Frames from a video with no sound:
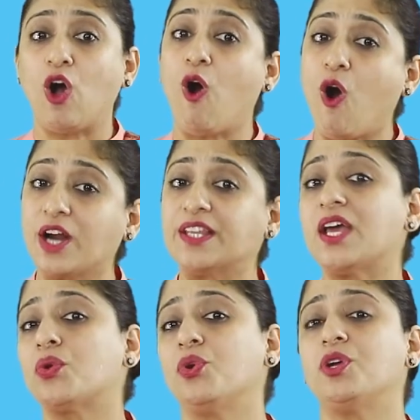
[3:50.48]
or
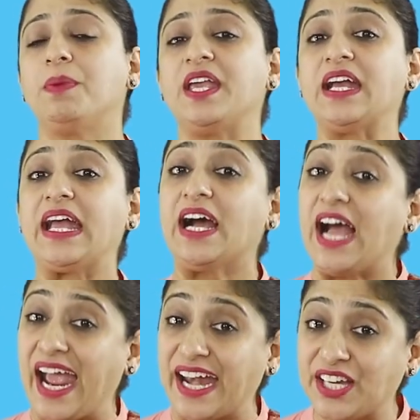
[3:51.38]
there could be
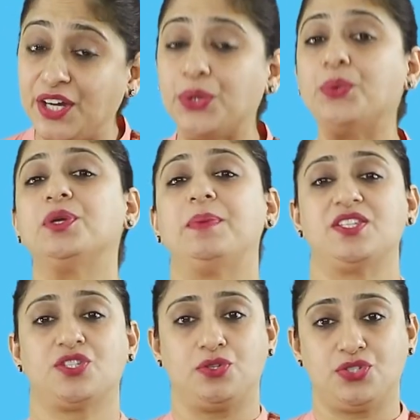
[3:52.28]
attitude
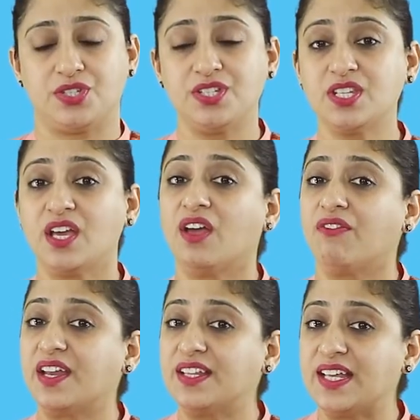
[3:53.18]
based questions
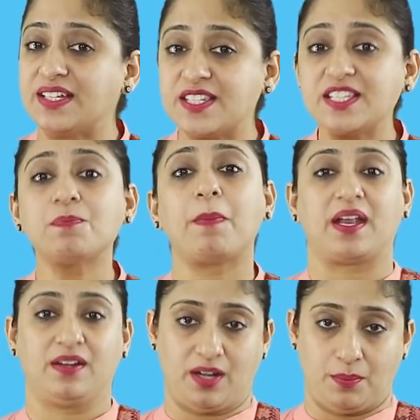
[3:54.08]
wherein there is a
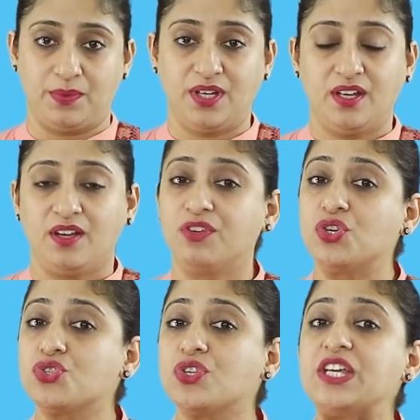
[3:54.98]
spectrum. We
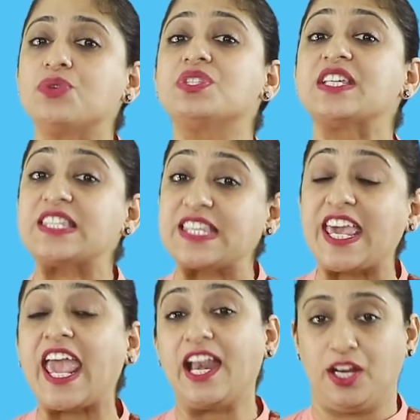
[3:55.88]
usually use a
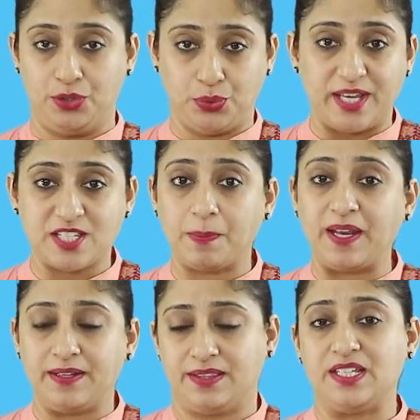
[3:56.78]
scale to
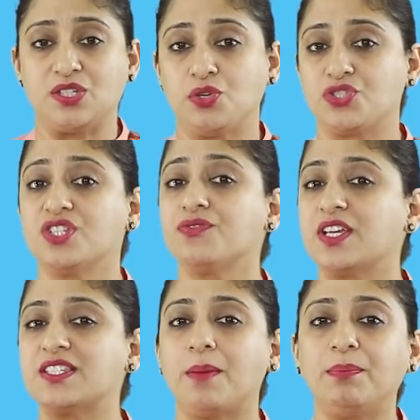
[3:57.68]
explain these questions. For
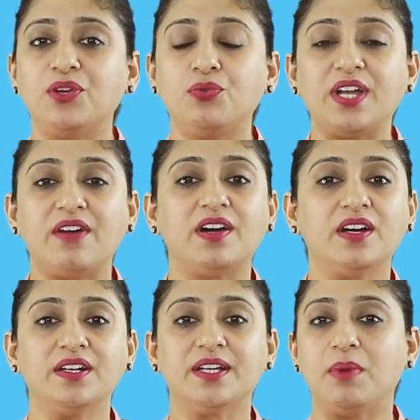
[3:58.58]
example, you would have
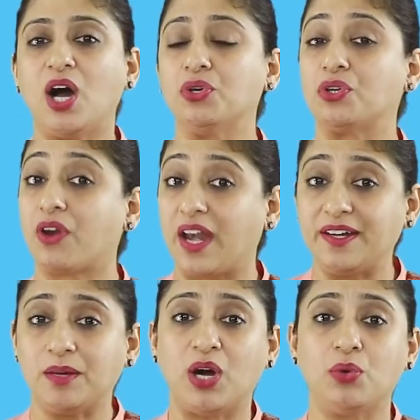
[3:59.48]
heard about or
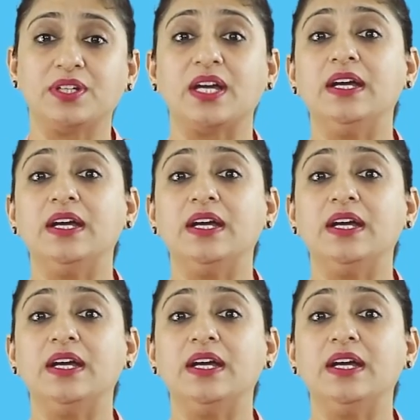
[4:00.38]
read about